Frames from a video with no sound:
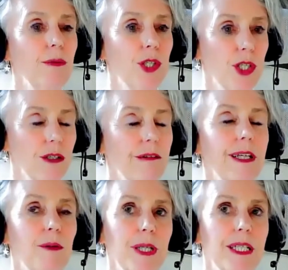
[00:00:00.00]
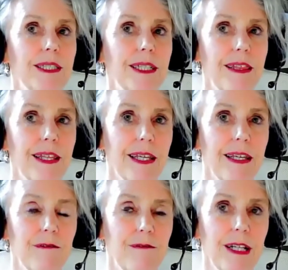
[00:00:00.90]
was doing because I think
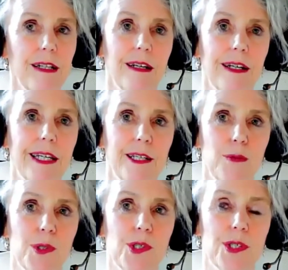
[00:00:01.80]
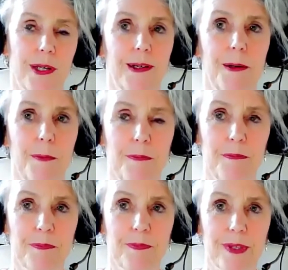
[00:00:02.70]
it felt like it was
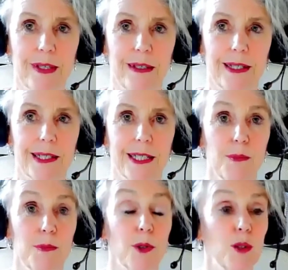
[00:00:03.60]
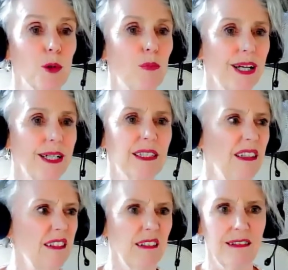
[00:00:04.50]
um, it seemed much more
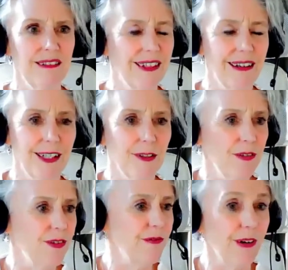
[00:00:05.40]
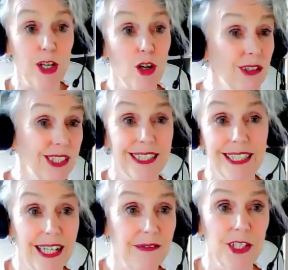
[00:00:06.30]
practical and kind of the, the very content
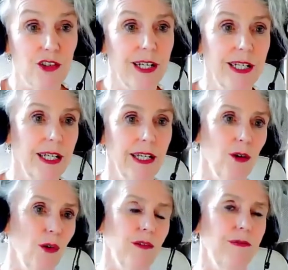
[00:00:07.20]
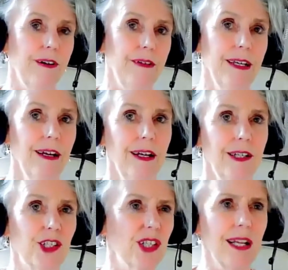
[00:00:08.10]
heavy training or the very
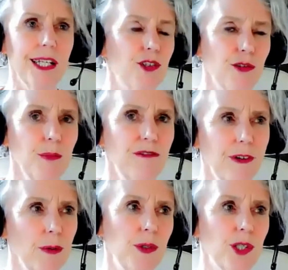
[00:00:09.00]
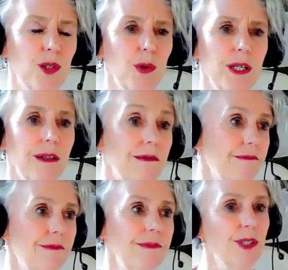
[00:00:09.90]
just classroom focused where uh,
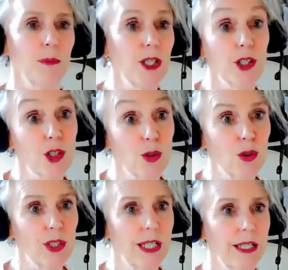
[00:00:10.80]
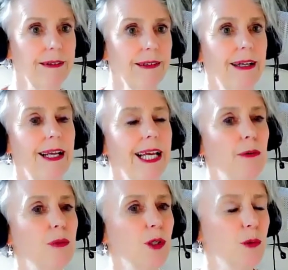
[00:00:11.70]
somebody just talked at you. It
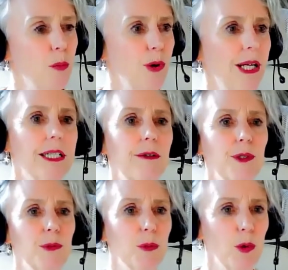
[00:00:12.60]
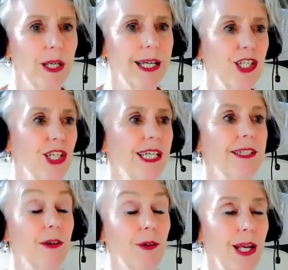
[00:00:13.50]
was much more practical, it was much more engaging, and
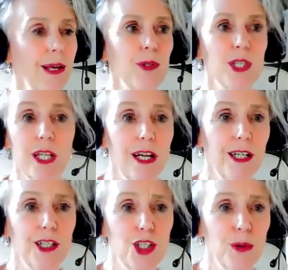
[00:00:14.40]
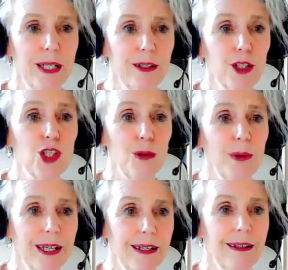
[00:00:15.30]
it was the learner doing the
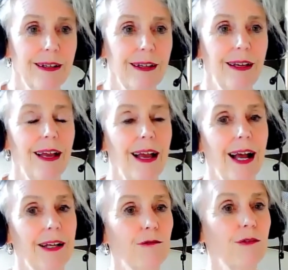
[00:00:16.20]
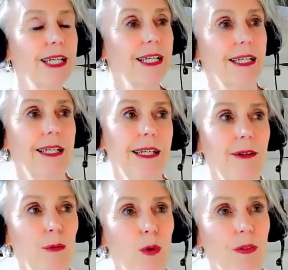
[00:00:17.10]
doing. And
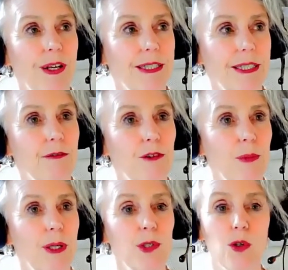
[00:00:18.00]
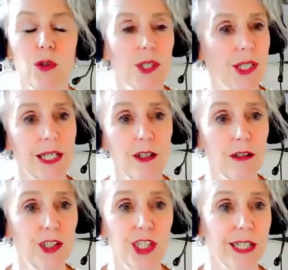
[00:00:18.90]
really, what that did for me was all the
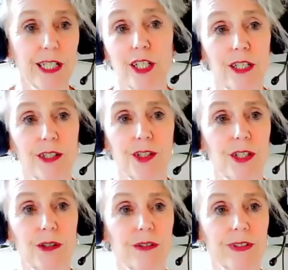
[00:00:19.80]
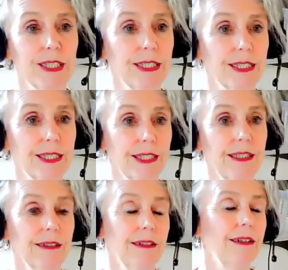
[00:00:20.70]
psychology I'd learned at
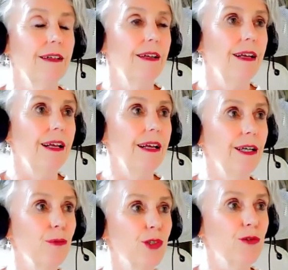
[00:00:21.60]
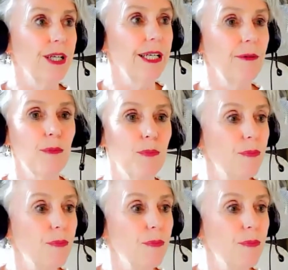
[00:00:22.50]
university. It was really